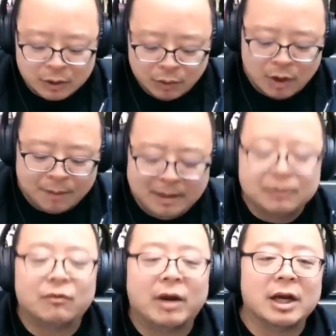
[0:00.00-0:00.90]
We want
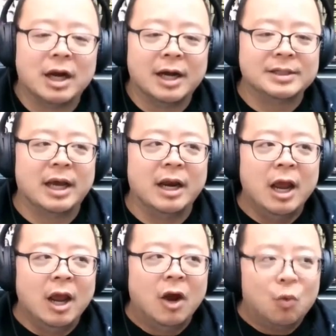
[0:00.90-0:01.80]
people to recognize that
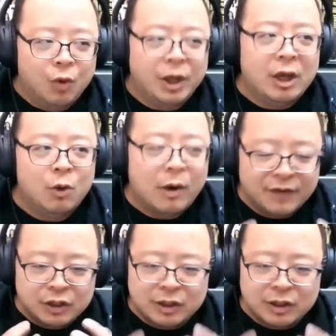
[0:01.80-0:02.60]
we who have a